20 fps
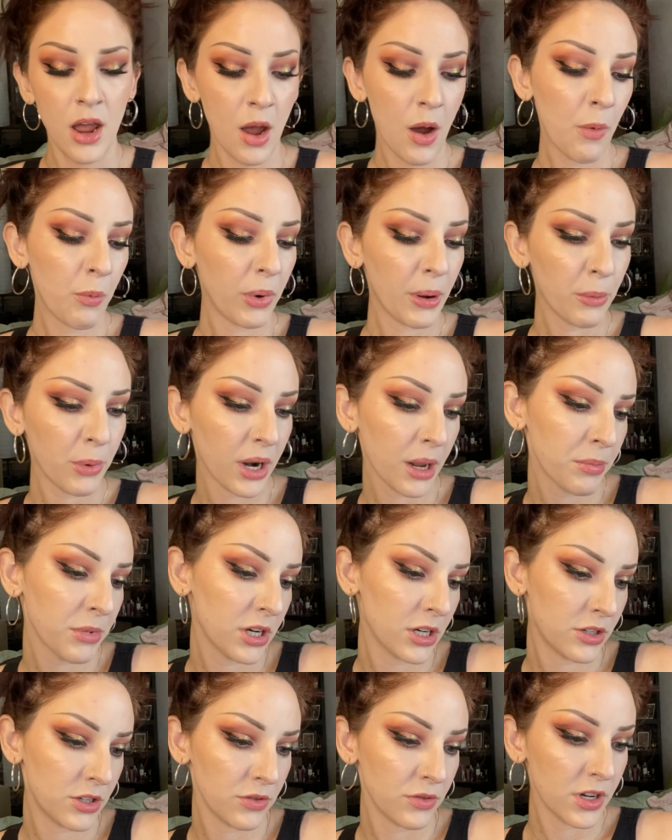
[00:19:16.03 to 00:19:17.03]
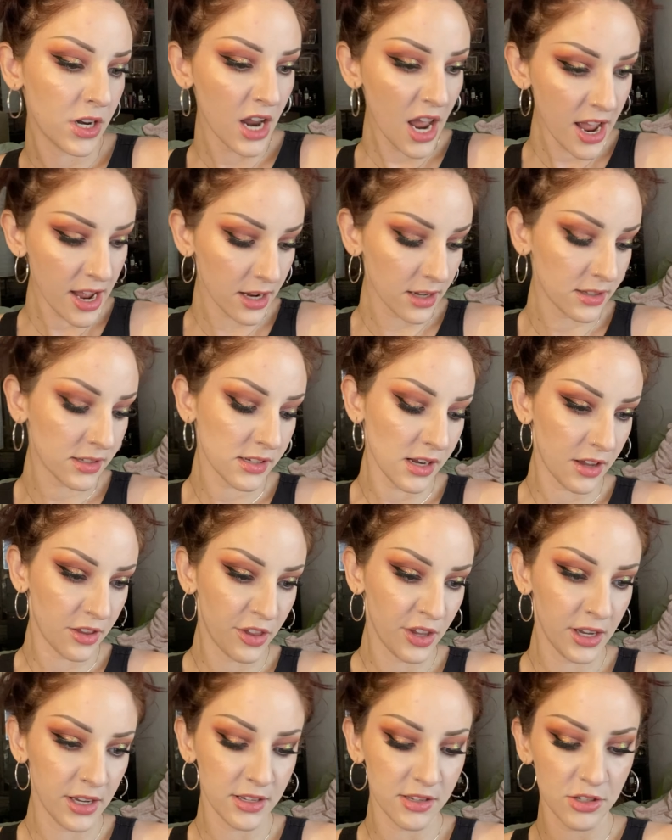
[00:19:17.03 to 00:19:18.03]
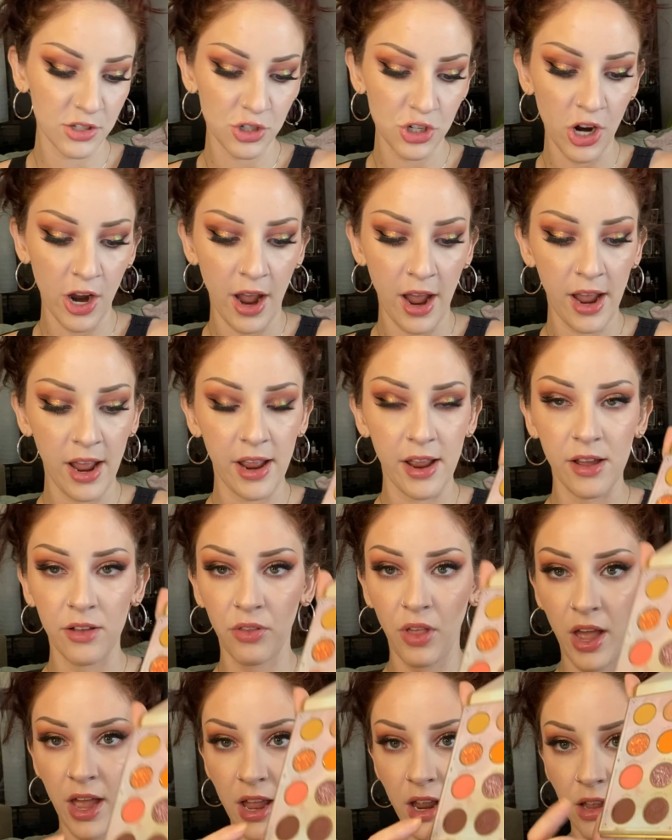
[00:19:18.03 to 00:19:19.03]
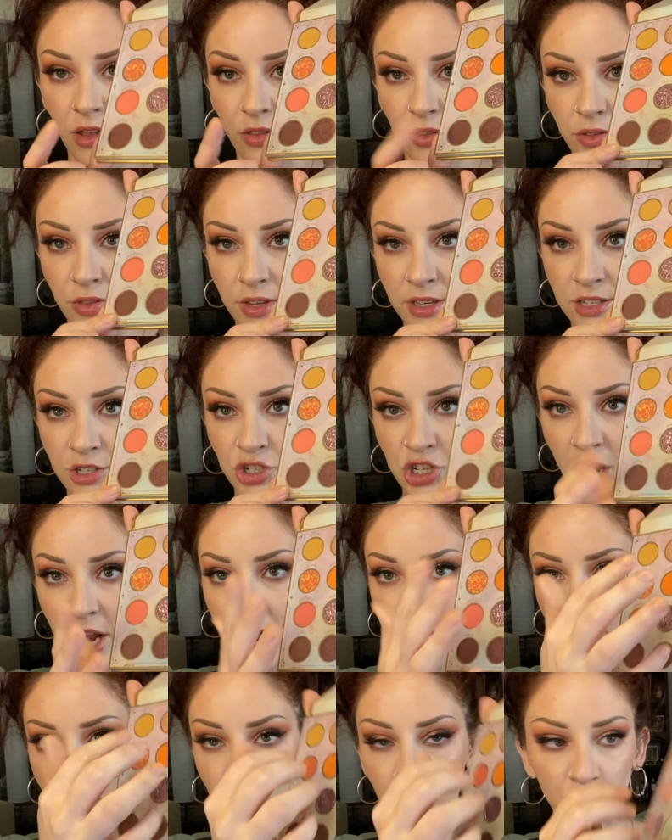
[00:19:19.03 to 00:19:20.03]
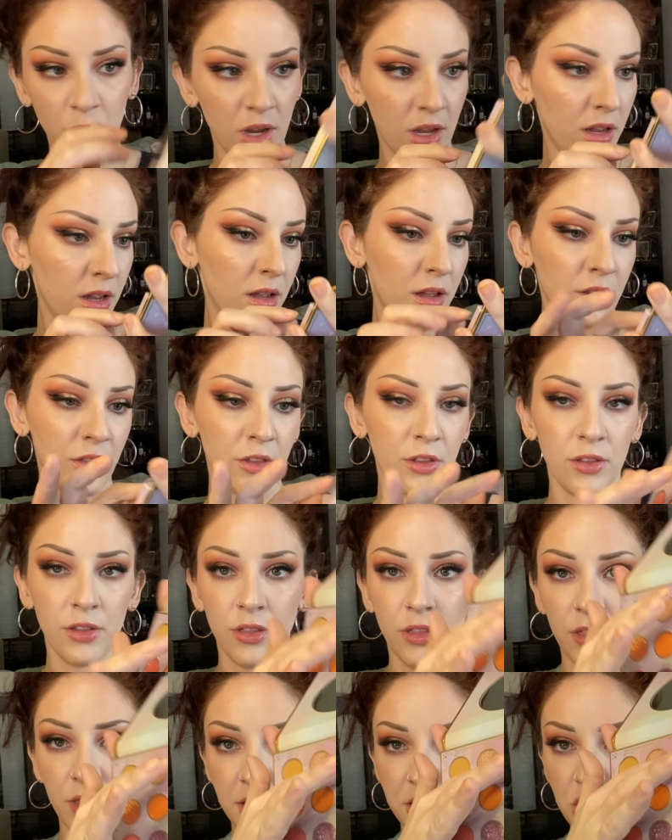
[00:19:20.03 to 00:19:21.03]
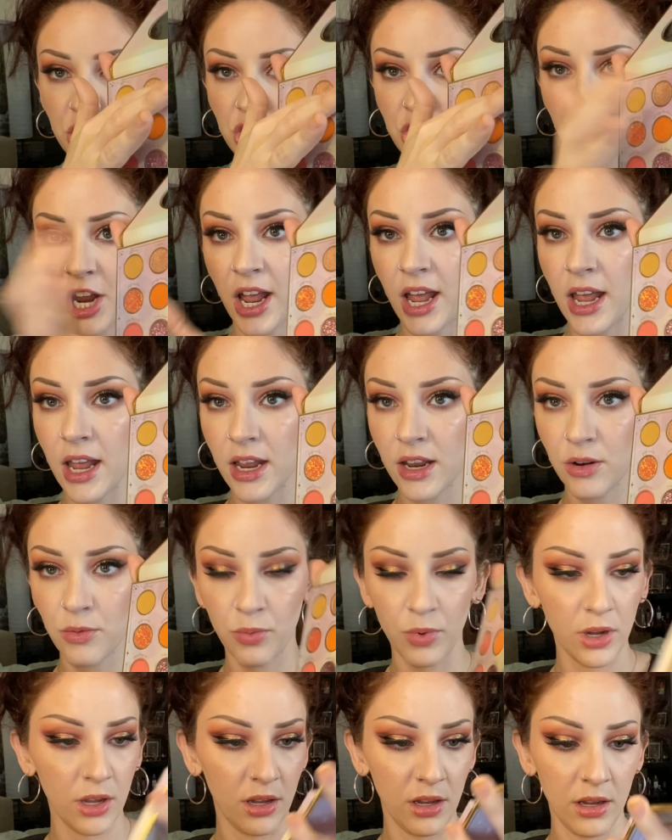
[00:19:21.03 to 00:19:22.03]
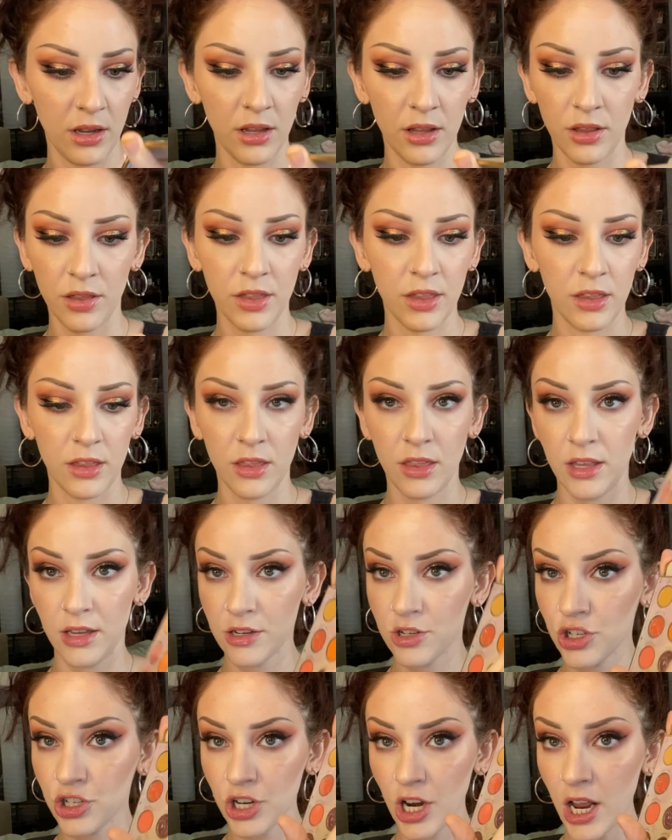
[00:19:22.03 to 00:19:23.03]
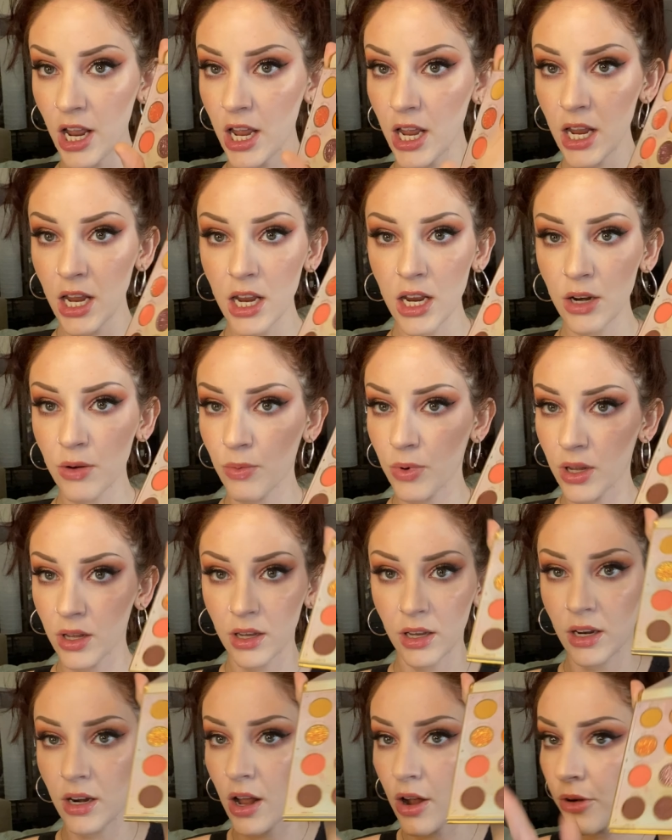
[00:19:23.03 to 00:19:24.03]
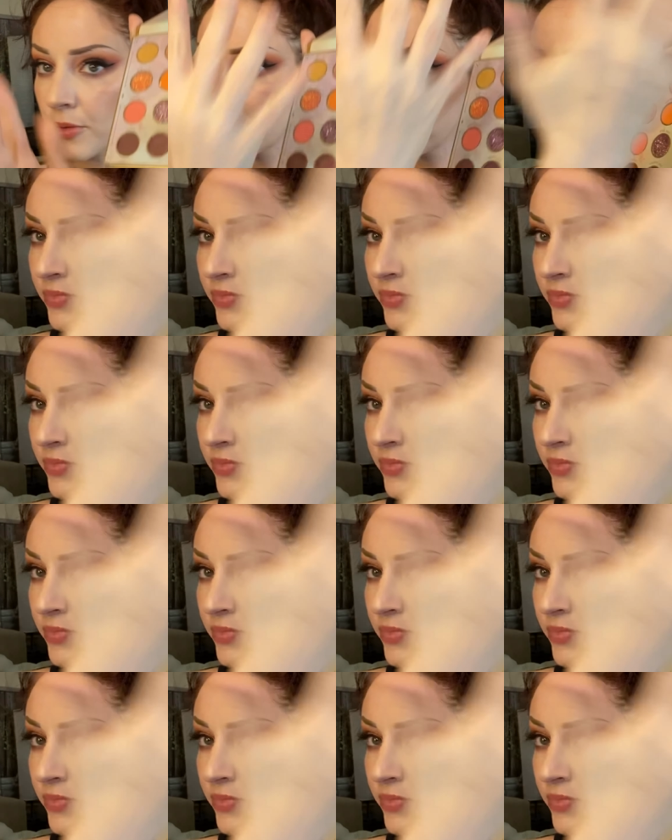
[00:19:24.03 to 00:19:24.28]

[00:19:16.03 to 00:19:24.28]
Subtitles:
But what I'm gonna do next, I think, is try like this shade with this shade with this shade with, you know,